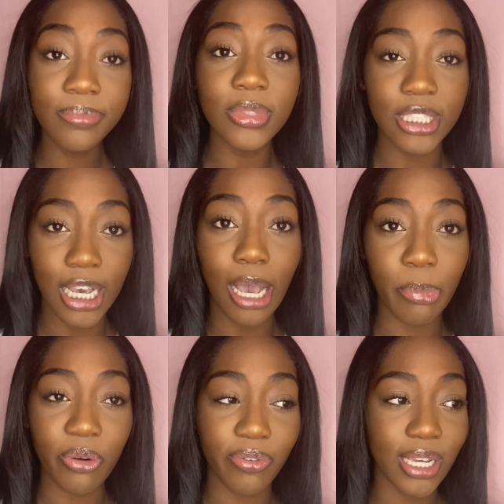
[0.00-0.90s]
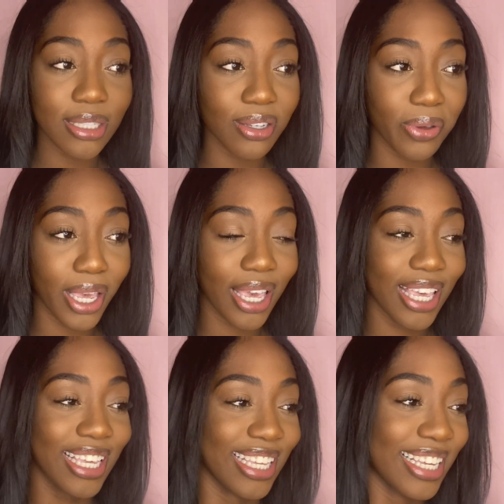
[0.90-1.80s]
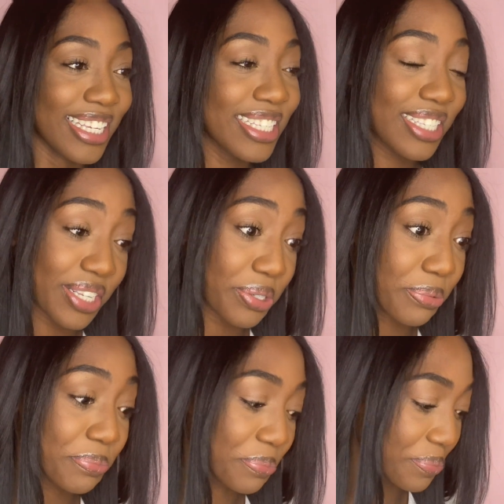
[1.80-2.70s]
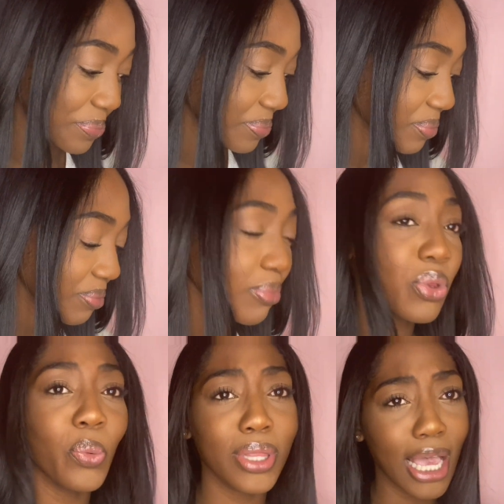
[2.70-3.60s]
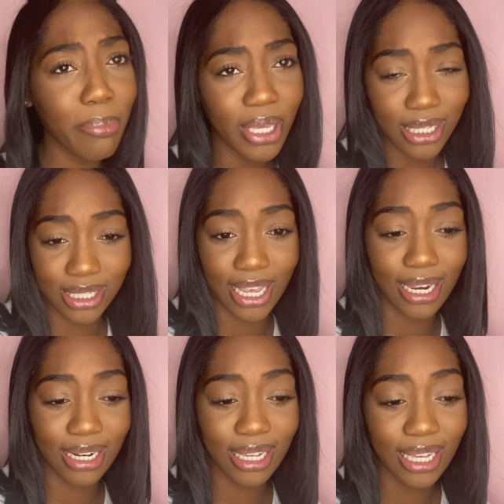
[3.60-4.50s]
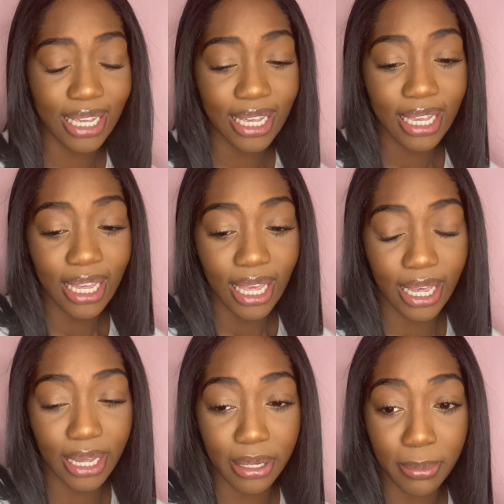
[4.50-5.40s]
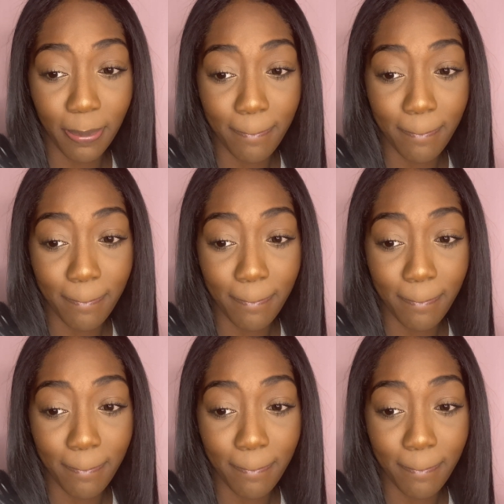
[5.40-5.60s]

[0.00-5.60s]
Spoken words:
die perfect, okay? So, that being said, the